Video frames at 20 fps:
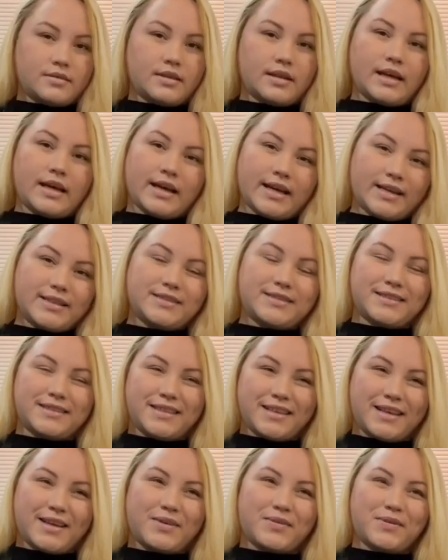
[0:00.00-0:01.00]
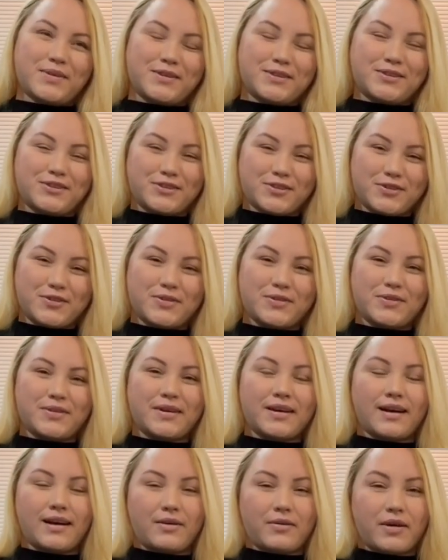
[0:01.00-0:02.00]
Hi, today I'm going to show you
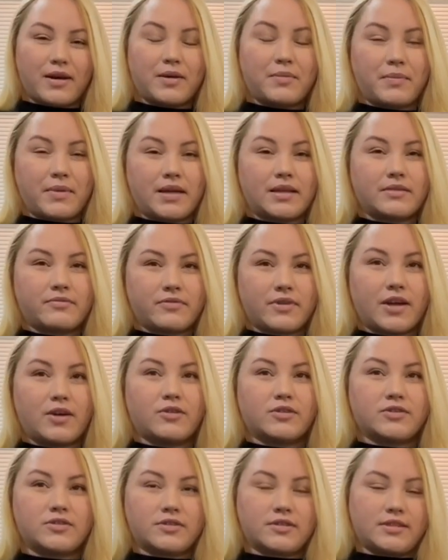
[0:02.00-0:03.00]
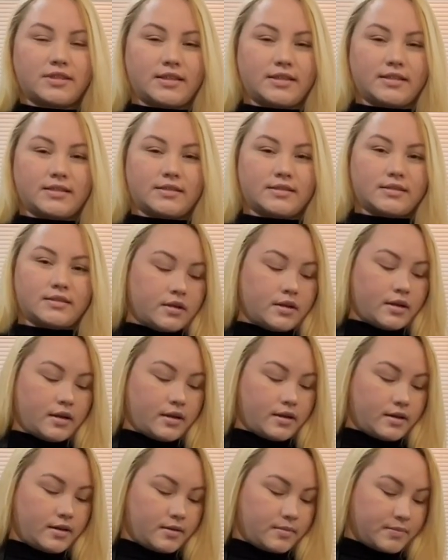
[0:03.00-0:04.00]
how I make flour tortillas.
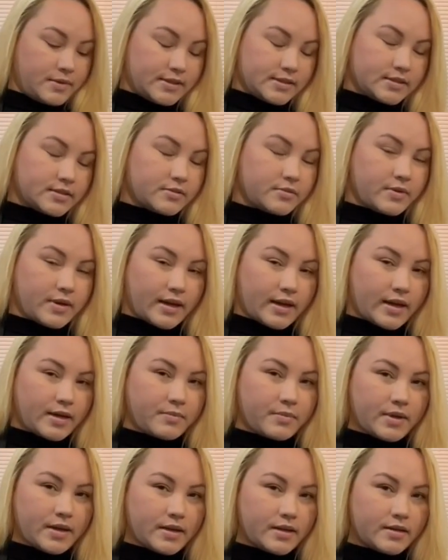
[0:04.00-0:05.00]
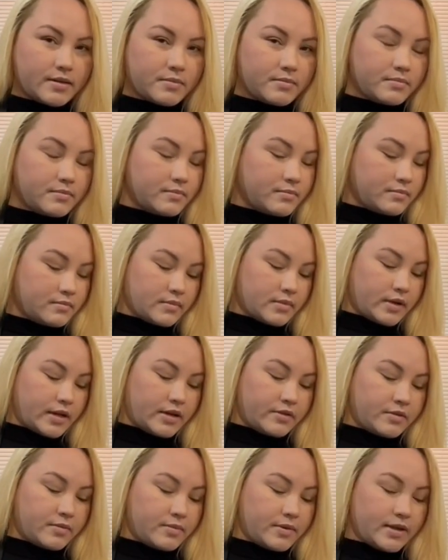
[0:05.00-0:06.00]
This is the way I make them.
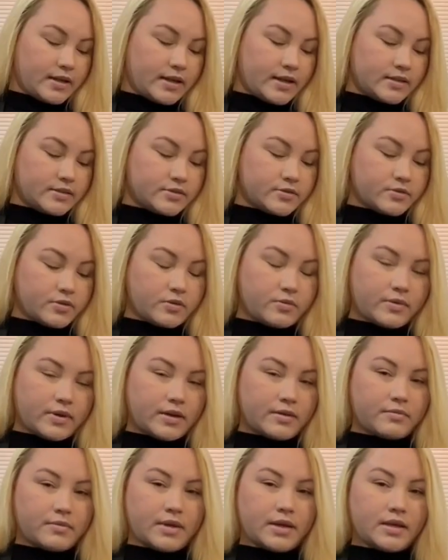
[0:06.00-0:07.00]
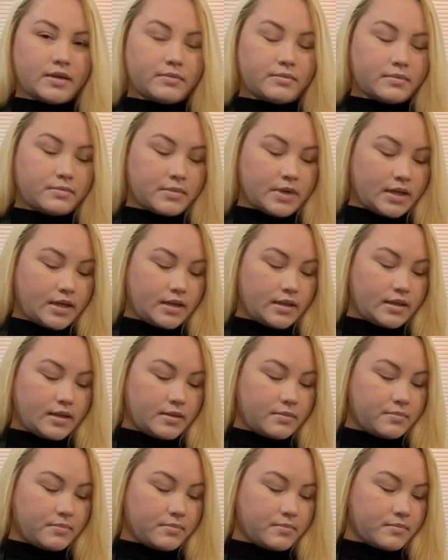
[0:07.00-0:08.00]
Everybody has their own way of making them.